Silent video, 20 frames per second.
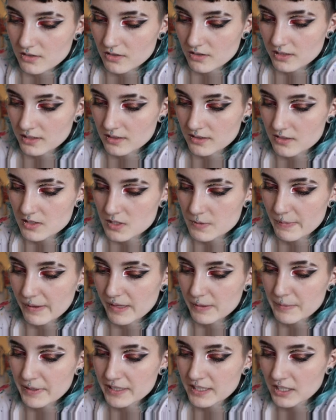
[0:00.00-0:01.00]
Earth in their
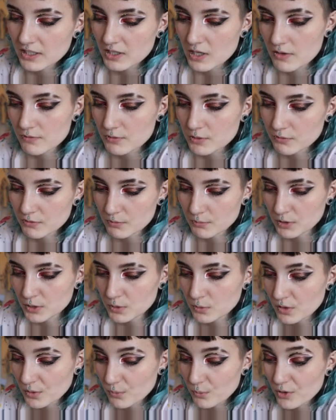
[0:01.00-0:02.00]
spellbinding novel from
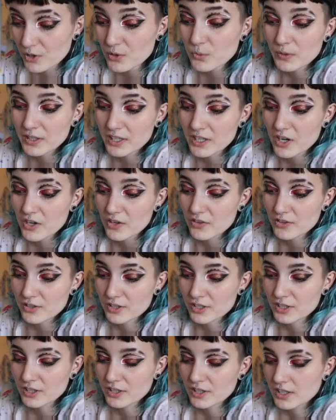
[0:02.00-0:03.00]
Hugo Award winning
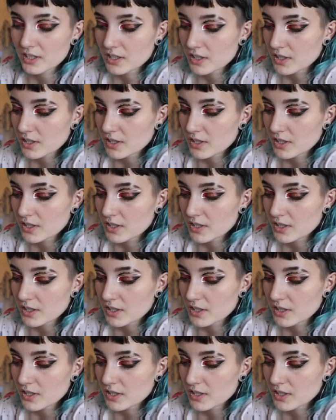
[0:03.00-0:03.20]
author.